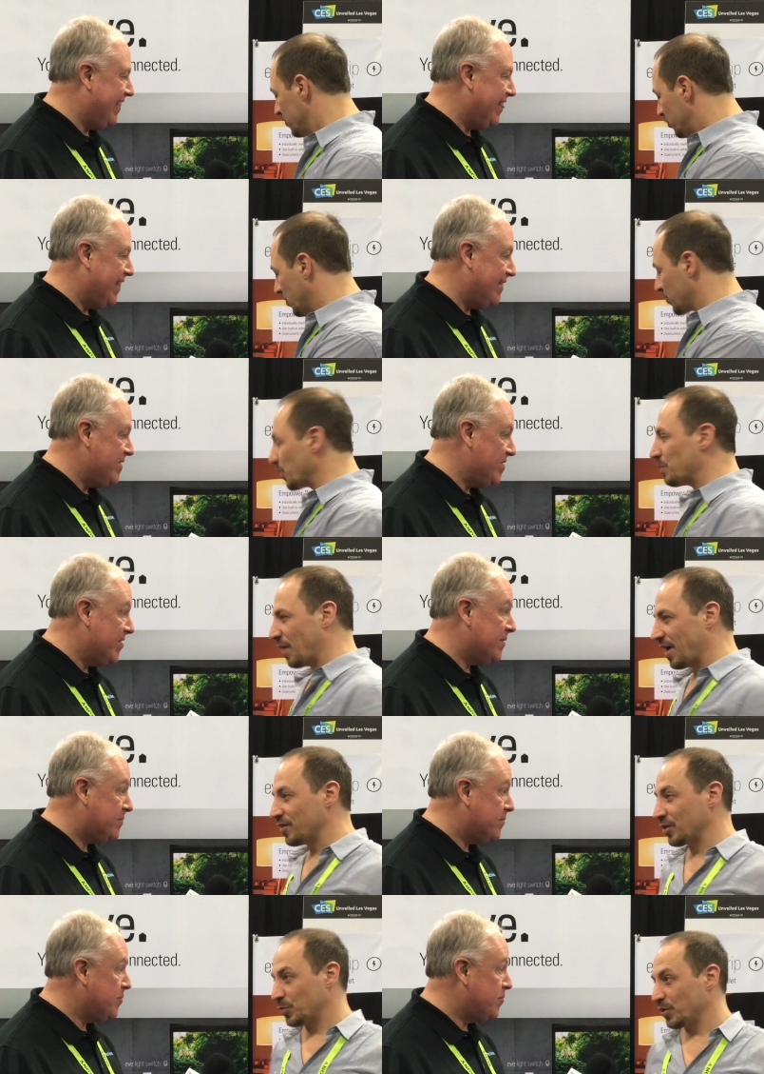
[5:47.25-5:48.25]
Speaker 1: Just
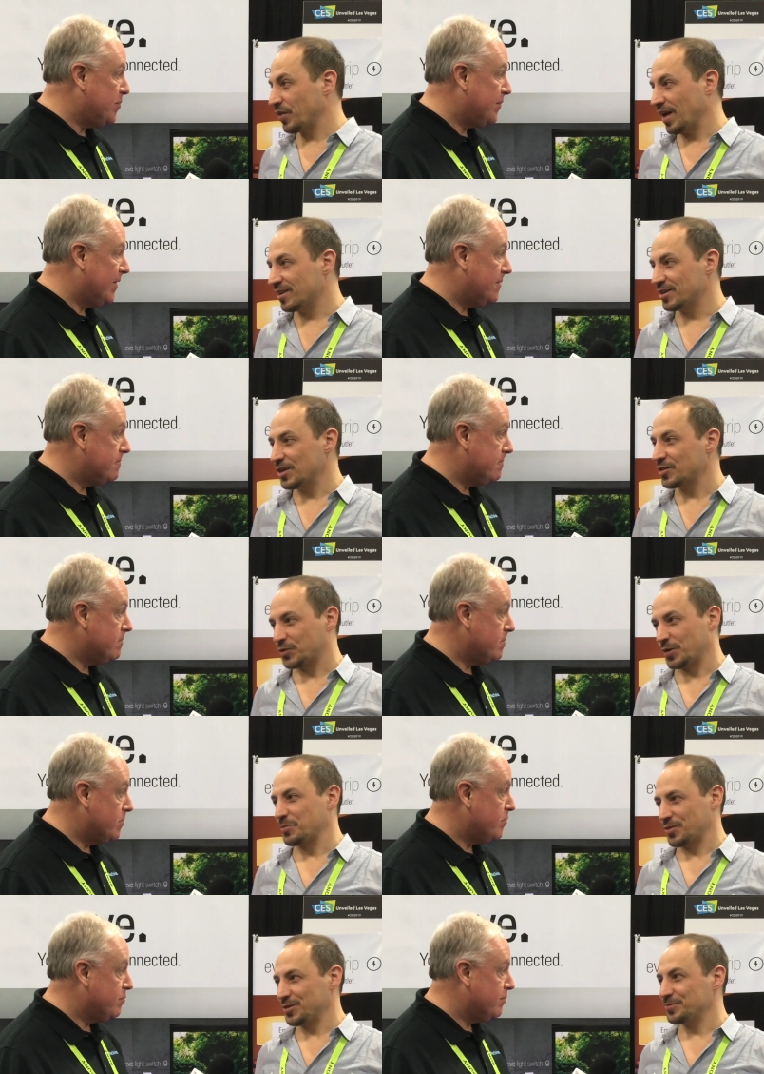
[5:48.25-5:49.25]
replace it with LED
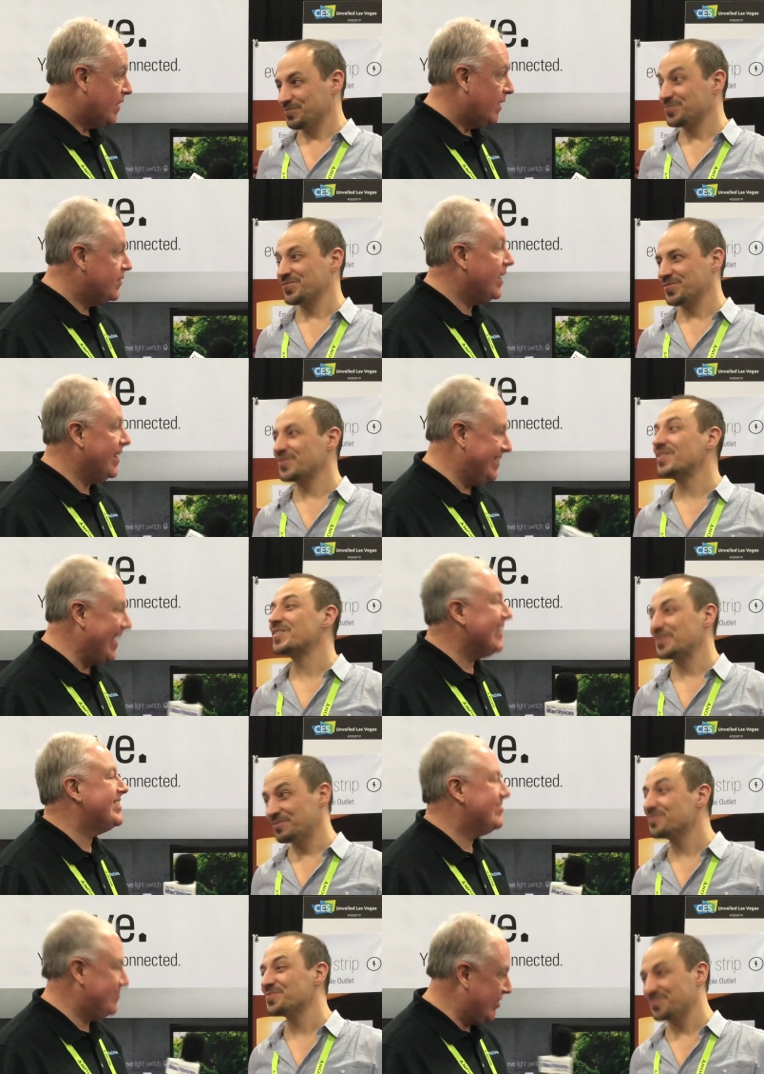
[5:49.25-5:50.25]
strips.
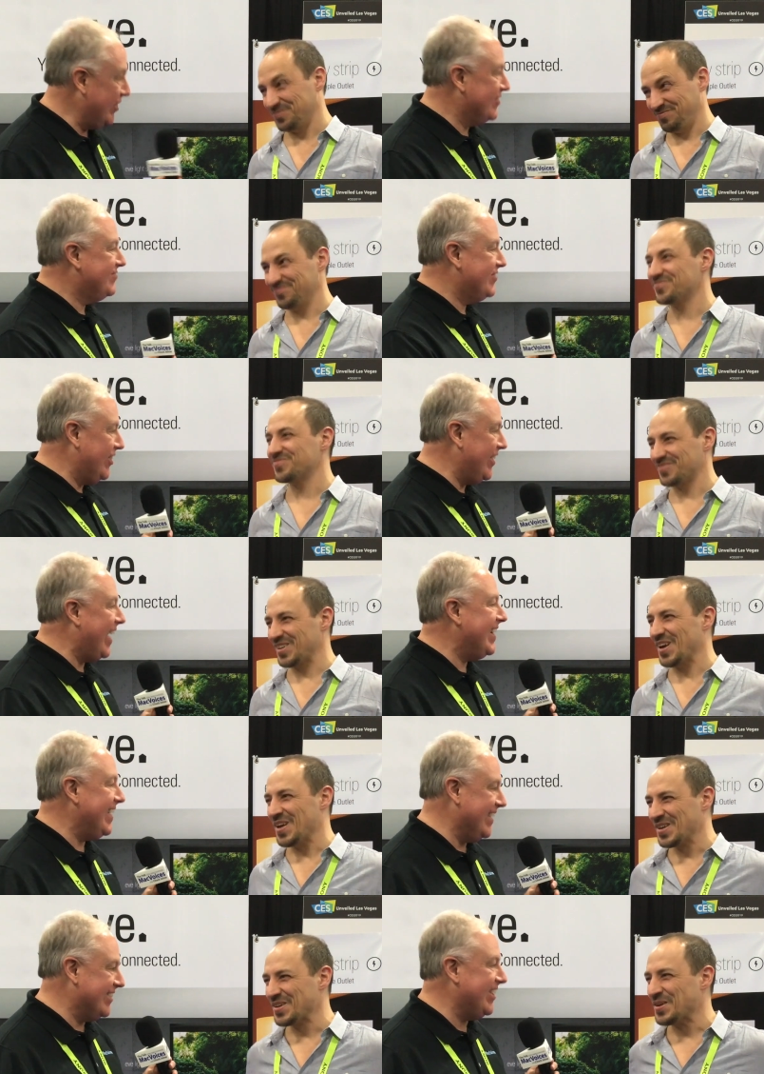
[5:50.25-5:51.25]
Yes.
Speaker 2: Good
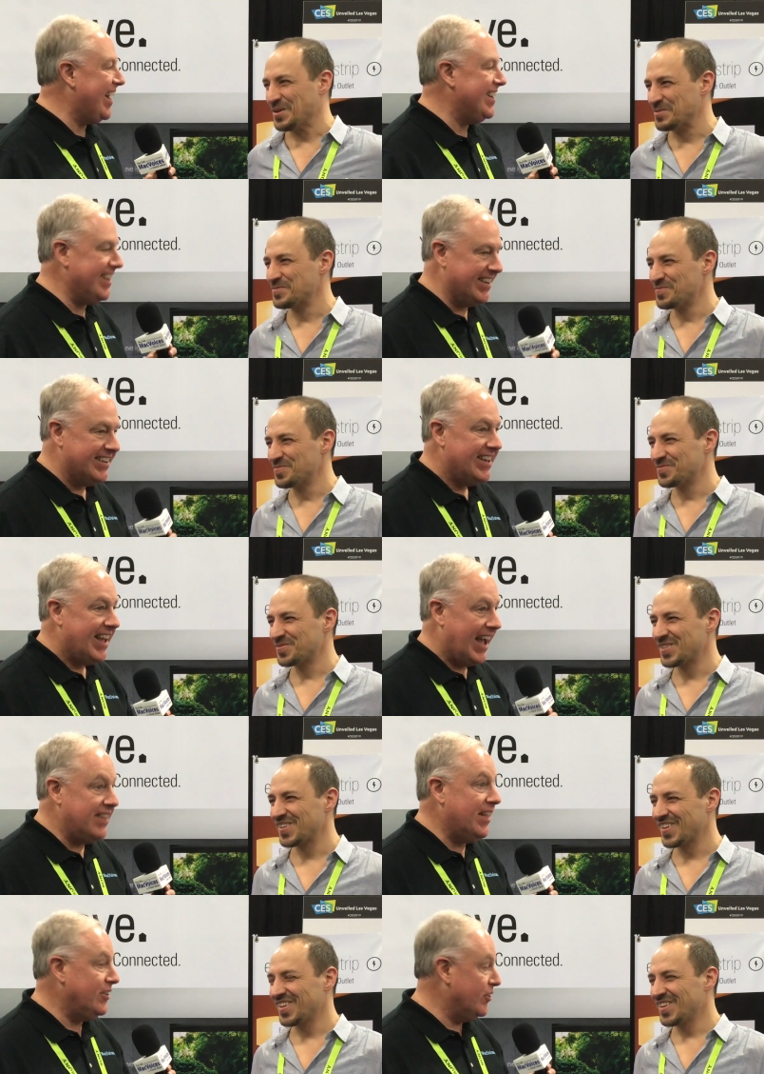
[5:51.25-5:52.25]
idea. Good idea.
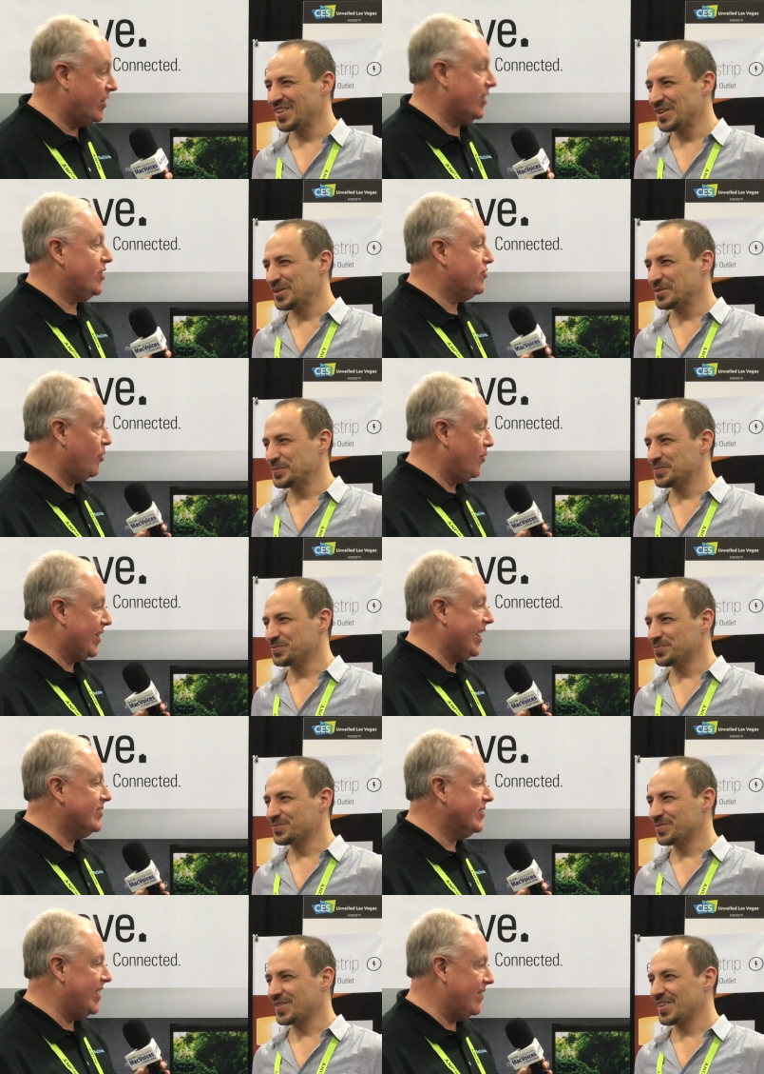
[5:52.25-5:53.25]
And then you can control the
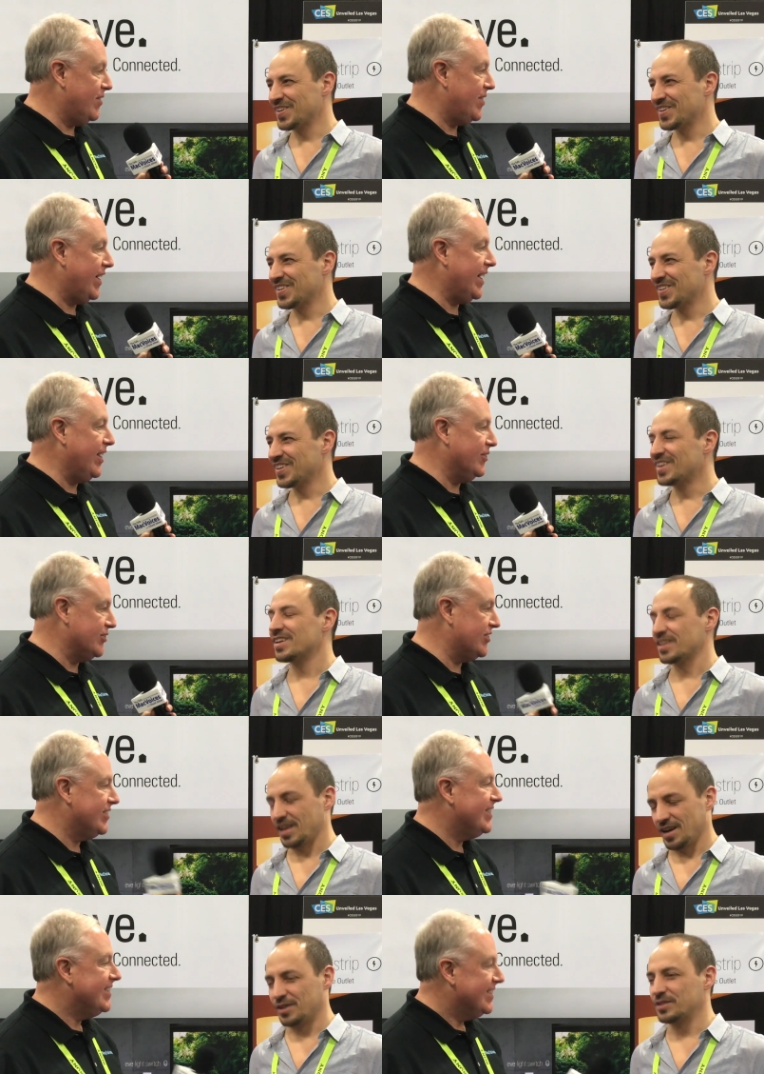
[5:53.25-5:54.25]
color and everything
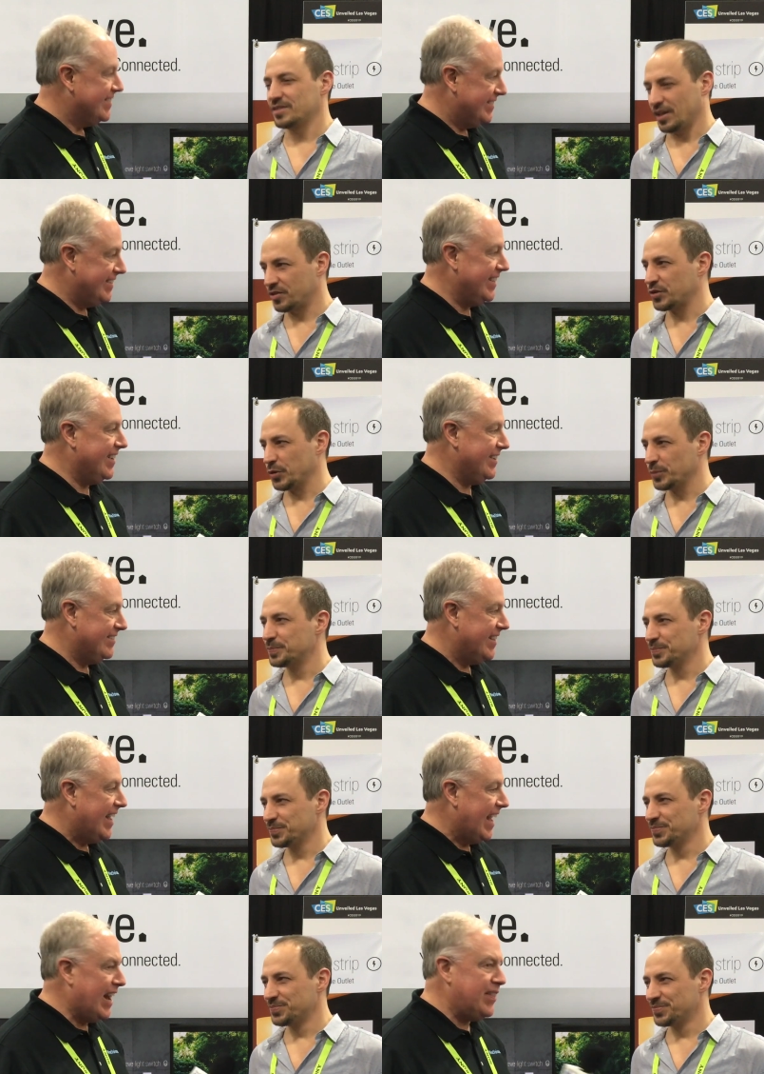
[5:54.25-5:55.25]
Speaker 1: else.
Speaker 2: Yeah, that's true.
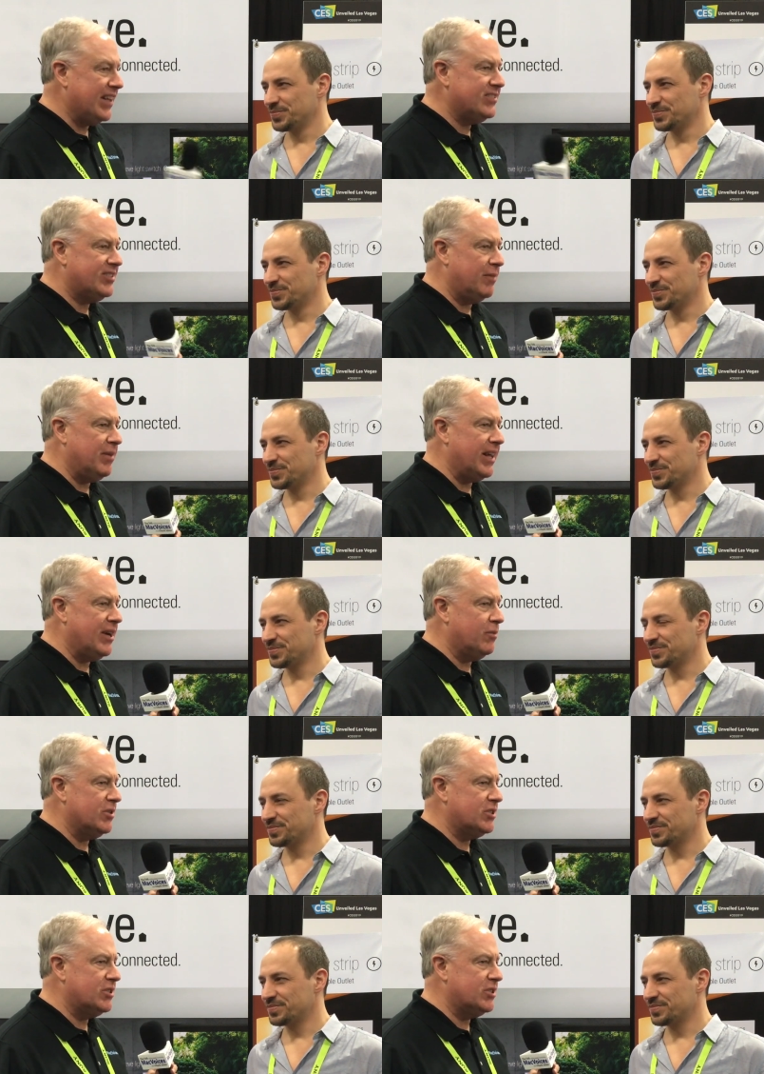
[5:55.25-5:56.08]
And I think somebody here was